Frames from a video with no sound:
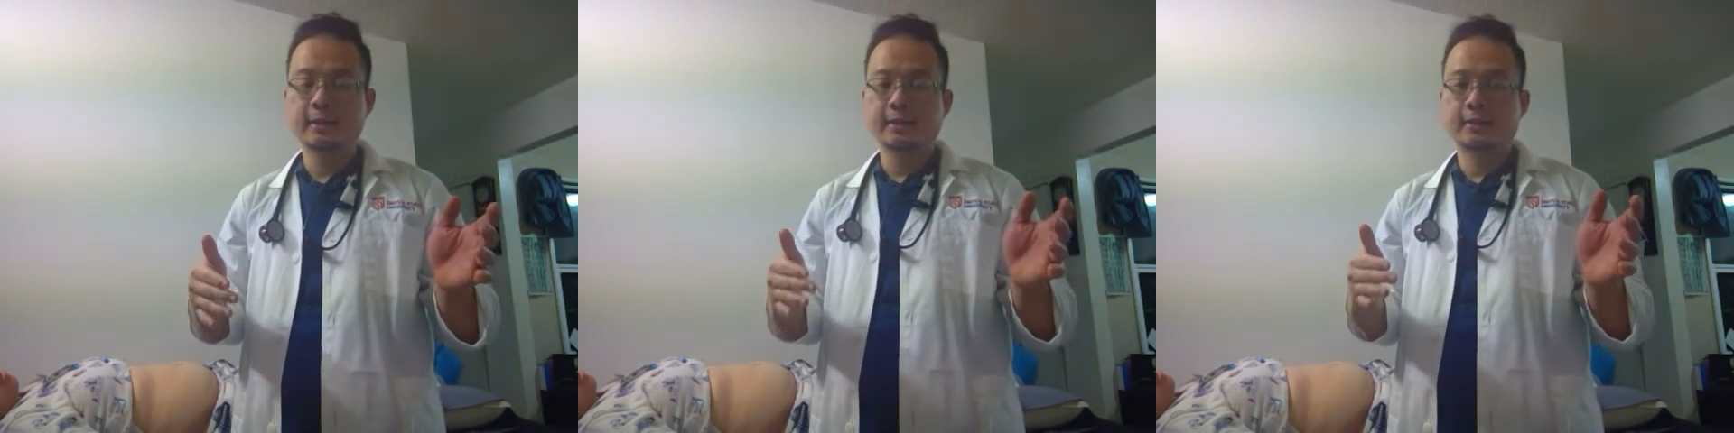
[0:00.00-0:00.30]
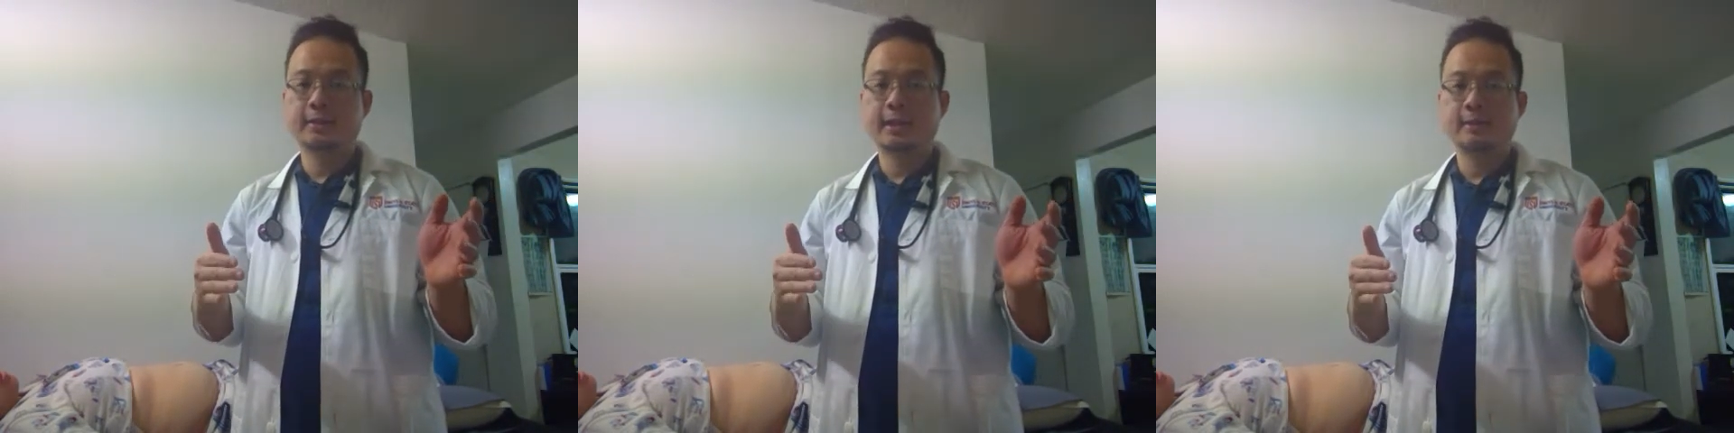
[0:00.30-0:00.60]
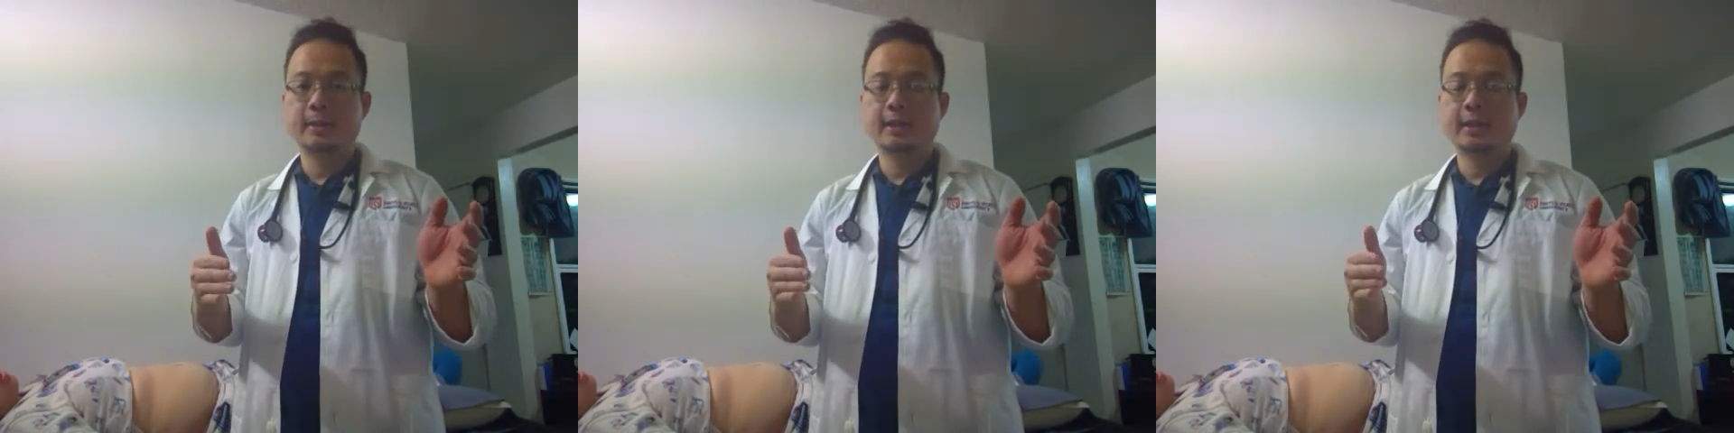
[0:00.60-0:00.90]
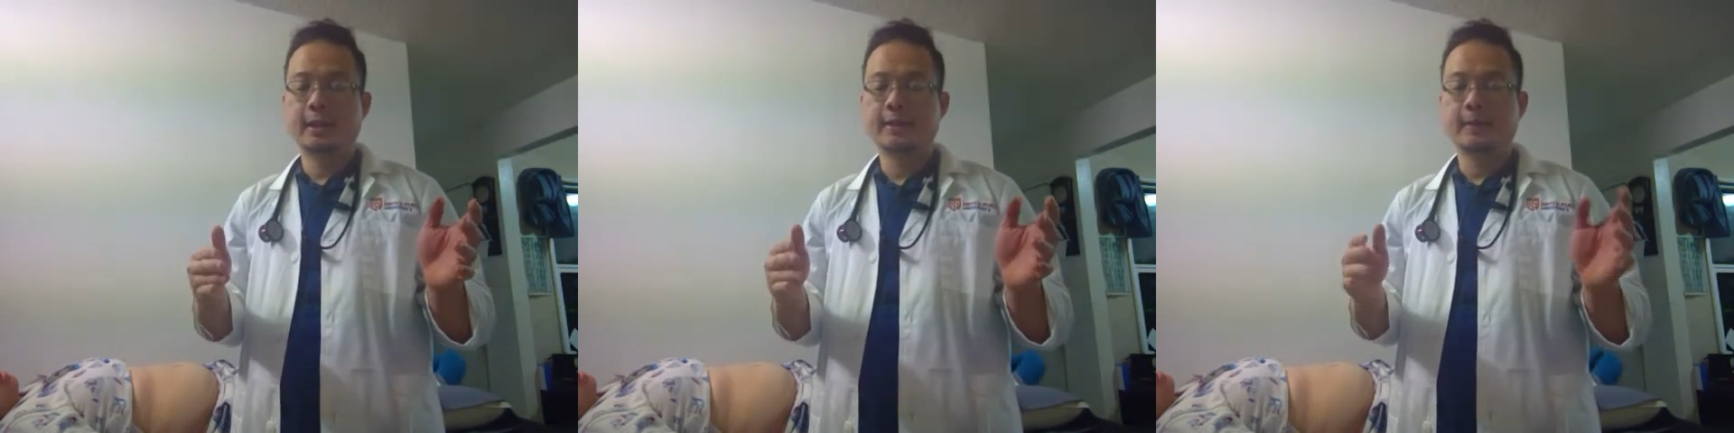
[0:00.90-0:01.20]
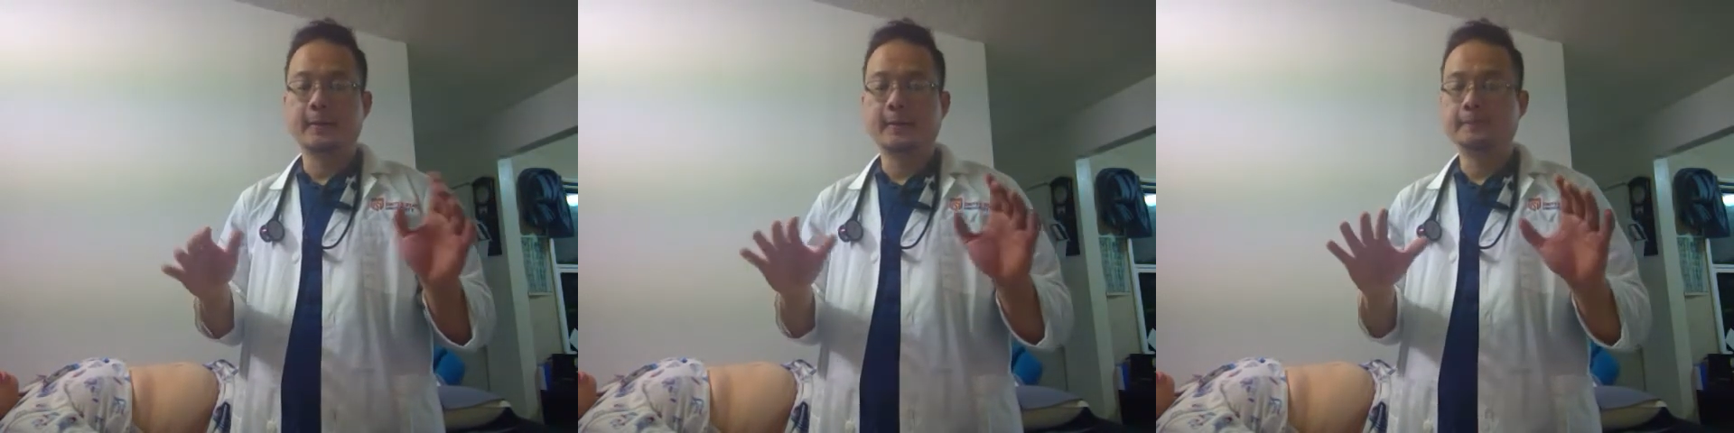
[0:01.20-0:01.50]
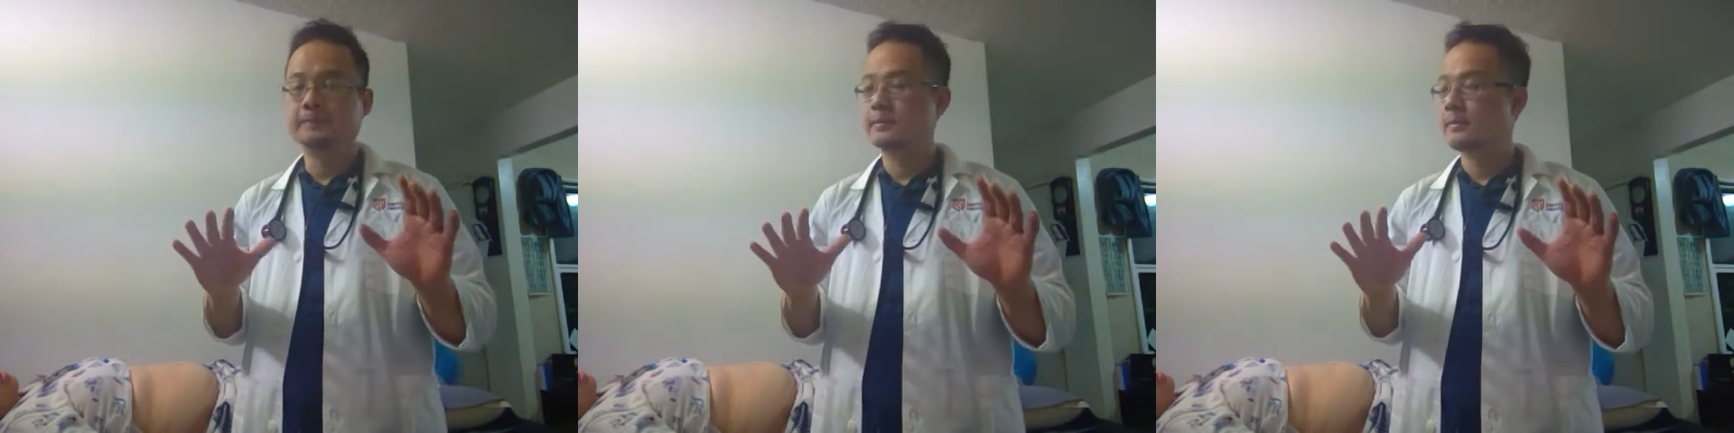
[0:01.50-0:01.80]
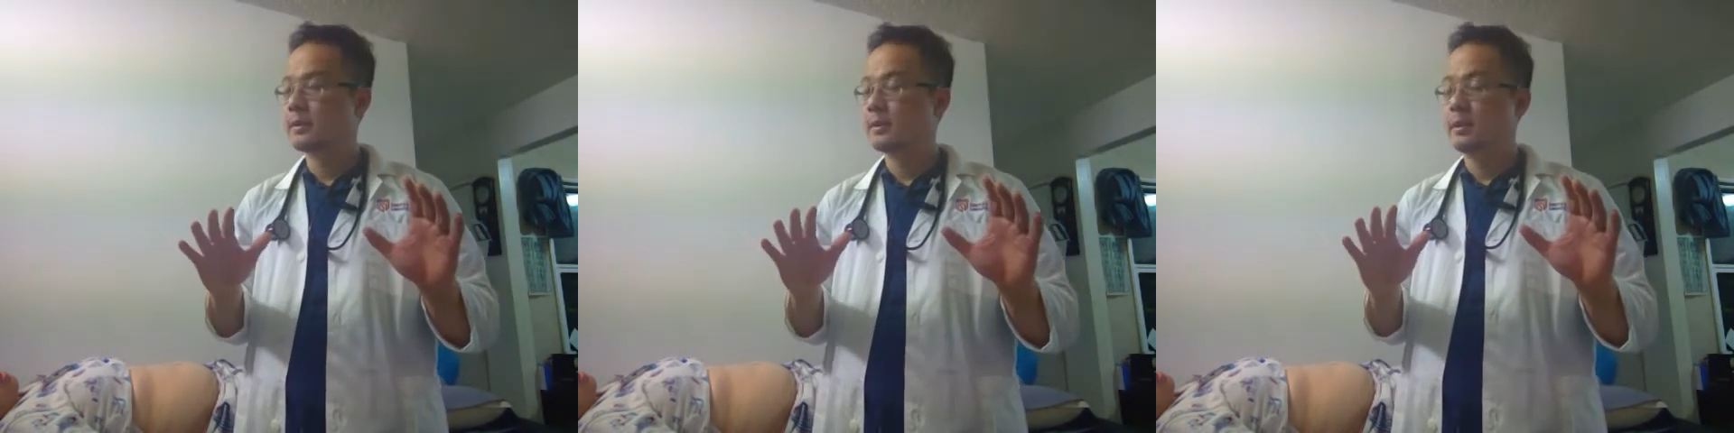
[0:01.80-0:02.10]
So that means like
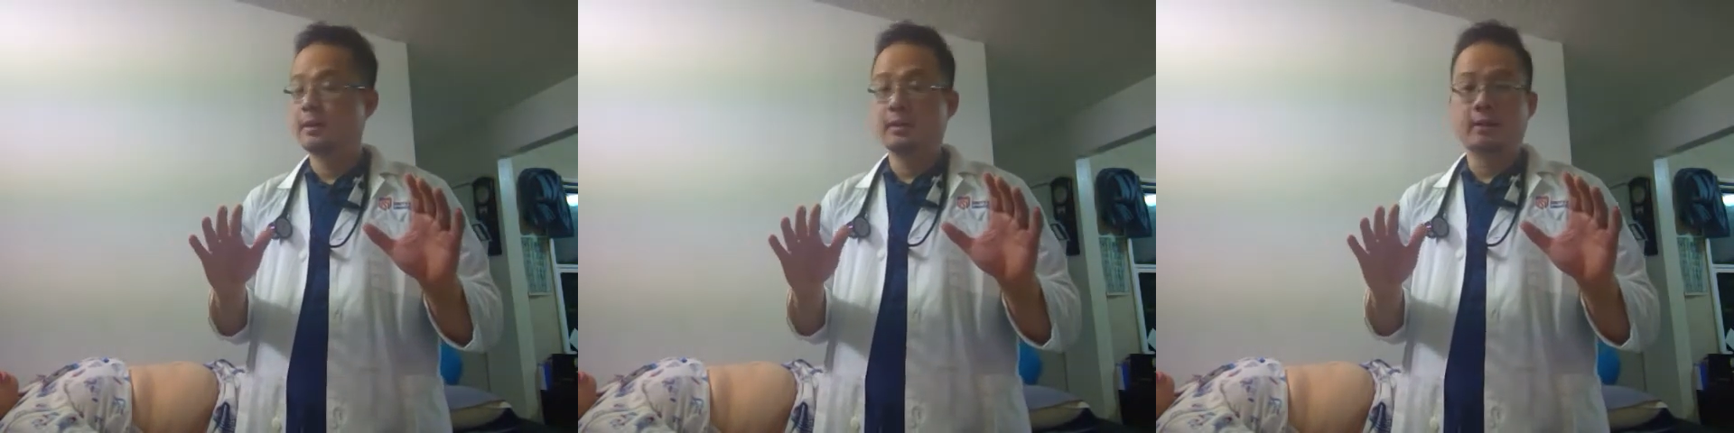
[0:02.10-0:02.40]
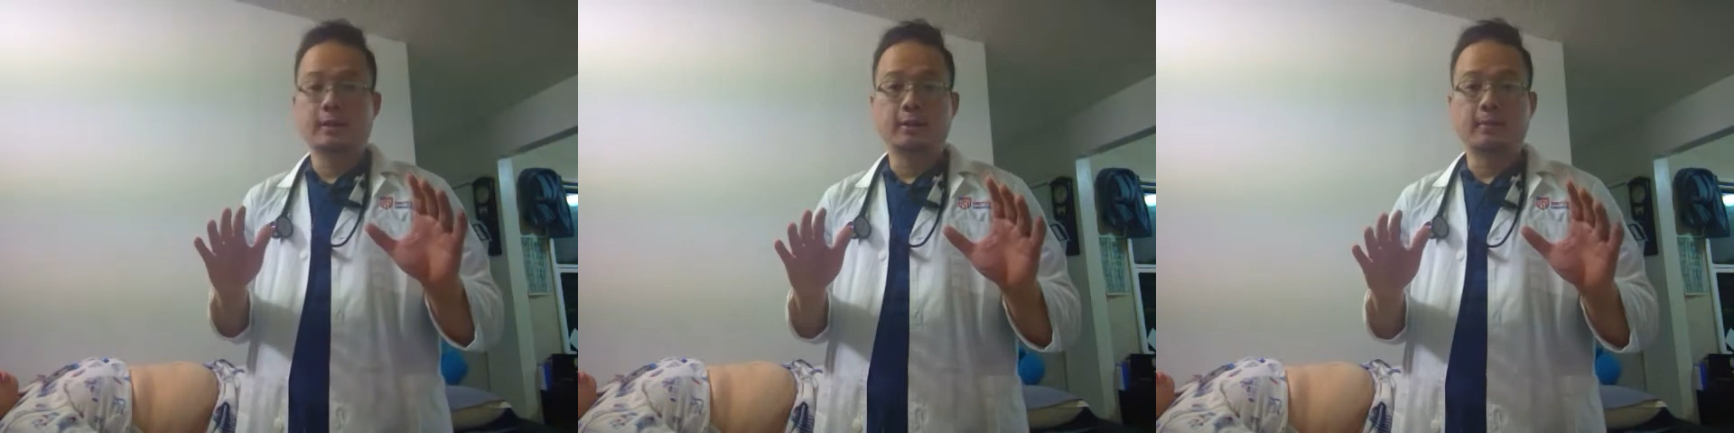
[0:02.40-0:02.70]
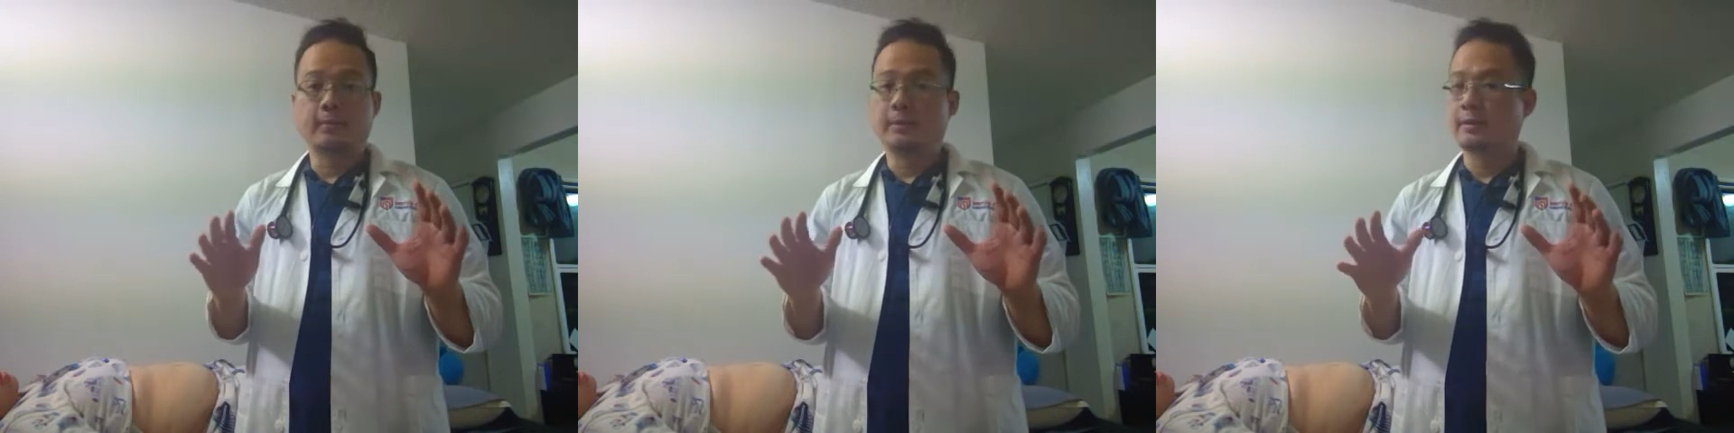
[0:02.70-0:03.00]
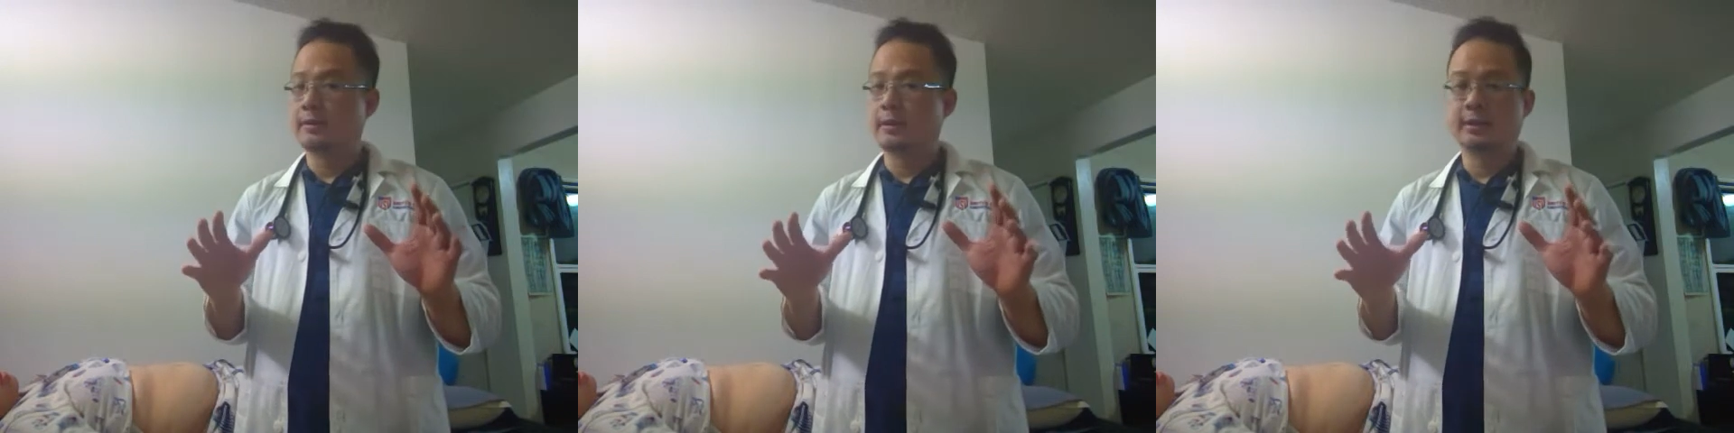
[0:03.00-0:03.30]
the